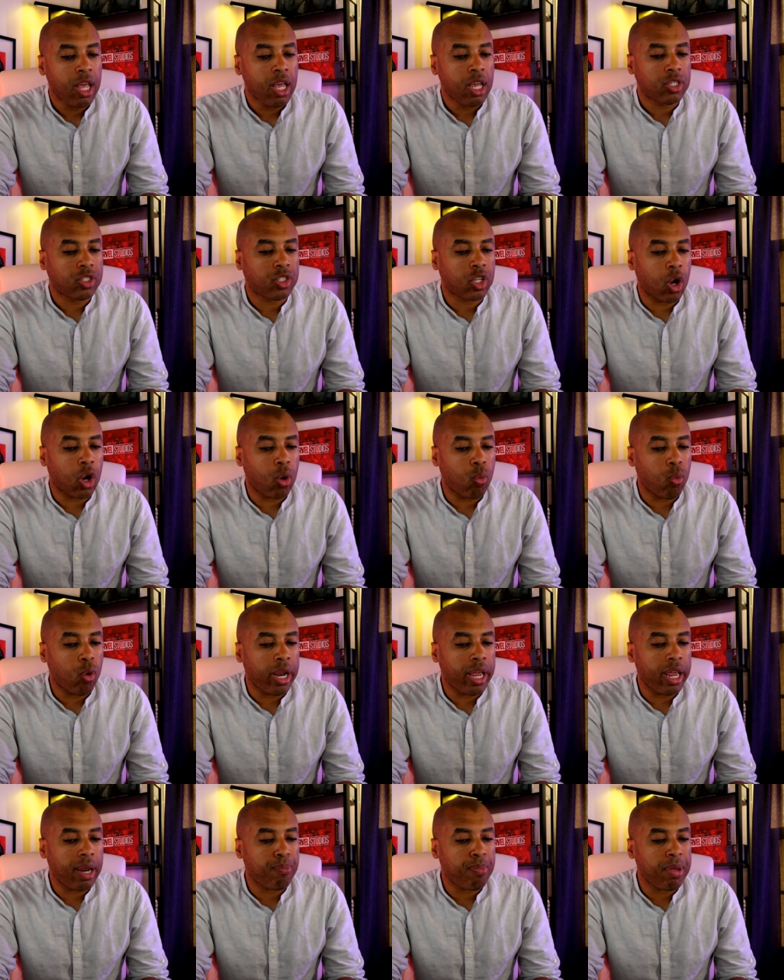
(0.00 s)
So would
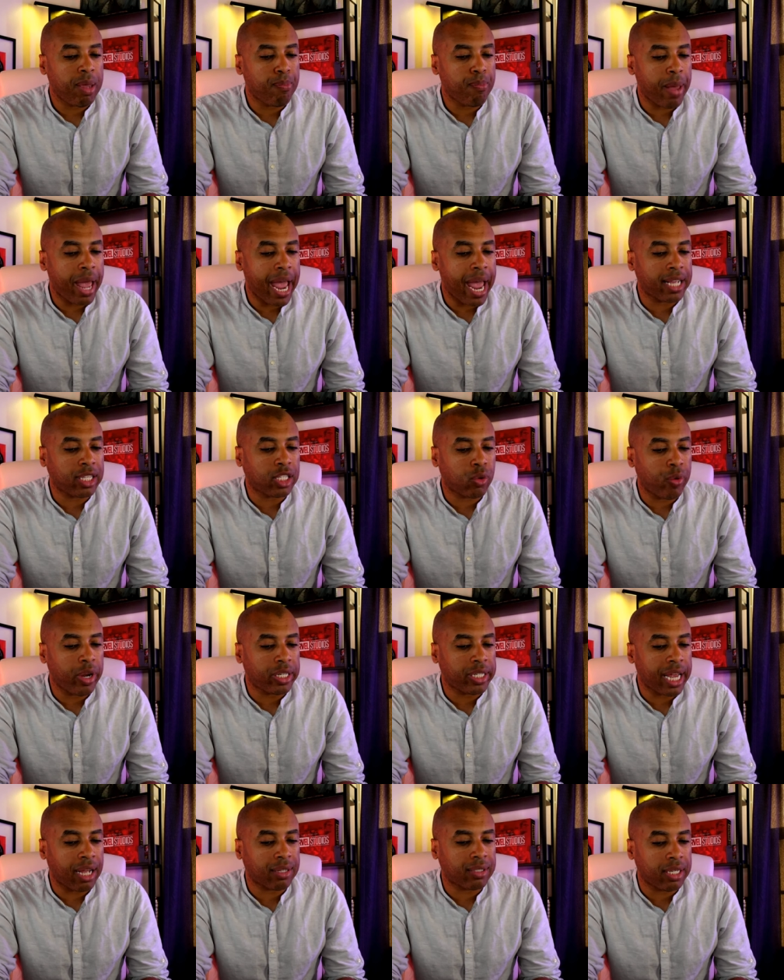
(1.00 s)
it be bad to
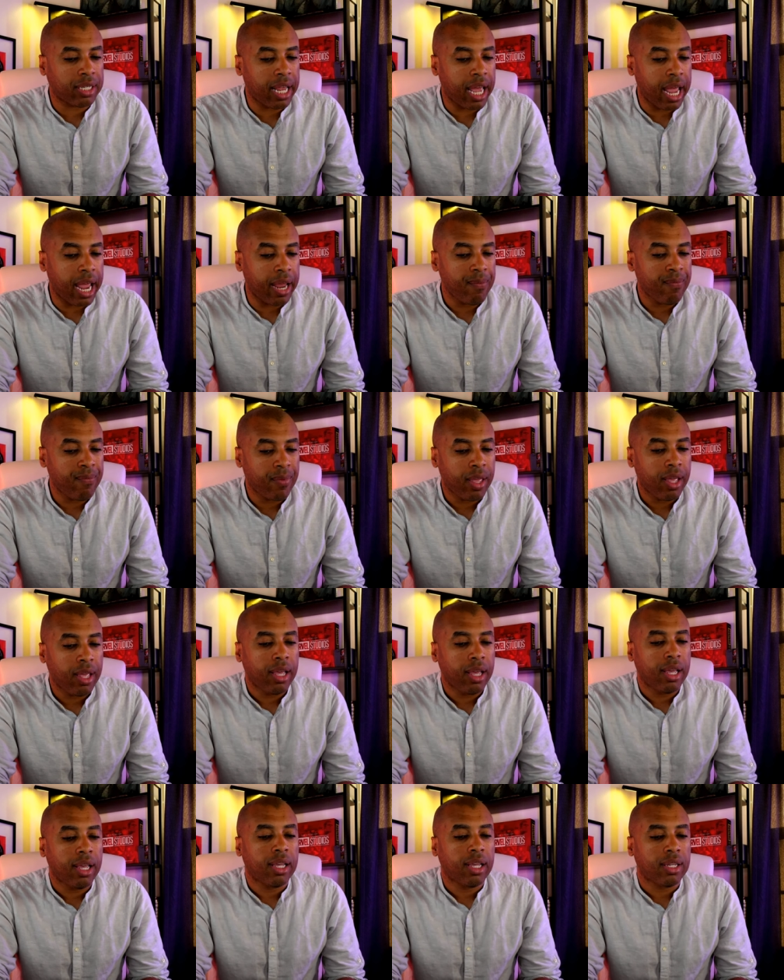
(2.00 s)
reach out today?
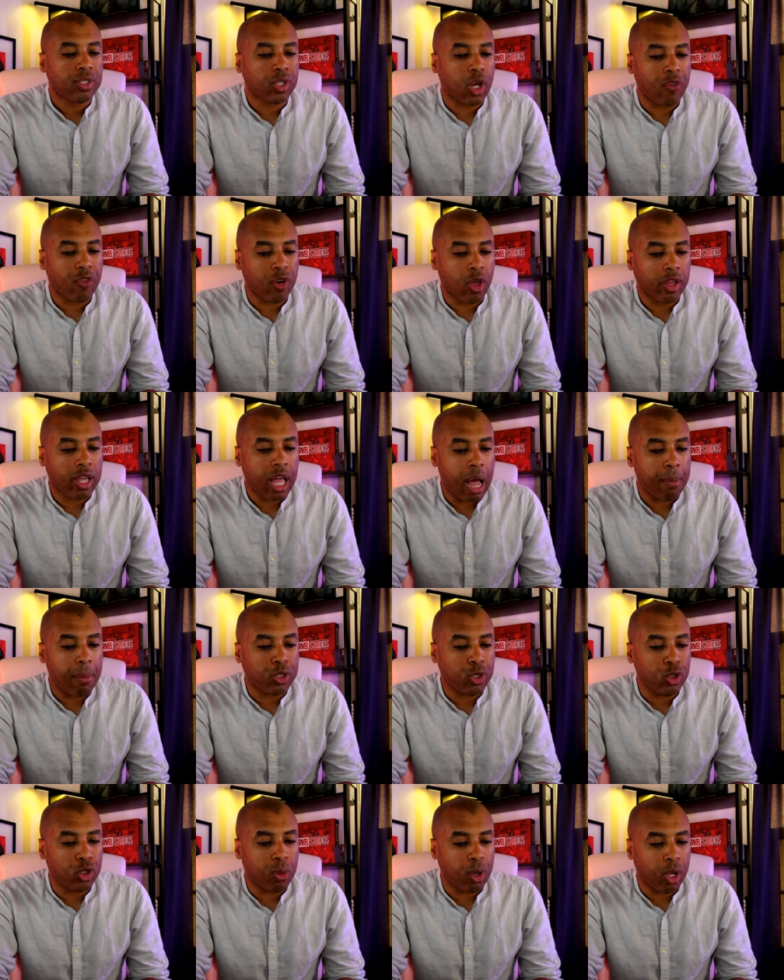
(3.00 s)
Sorry for all the
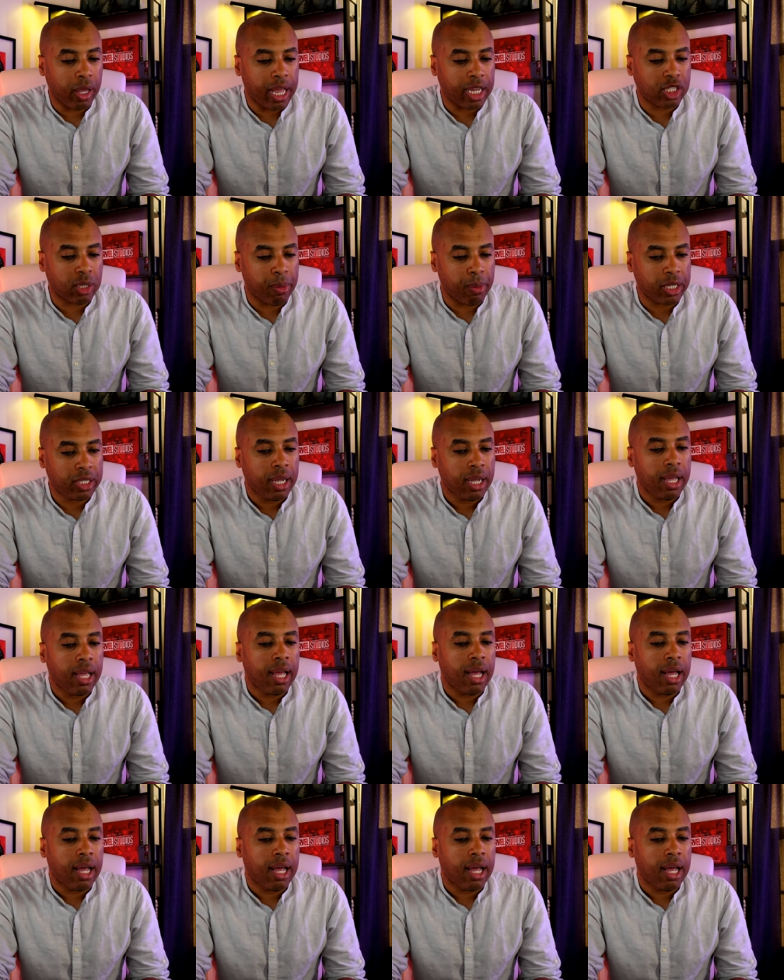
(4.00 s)
comments. YouTube only allows so much.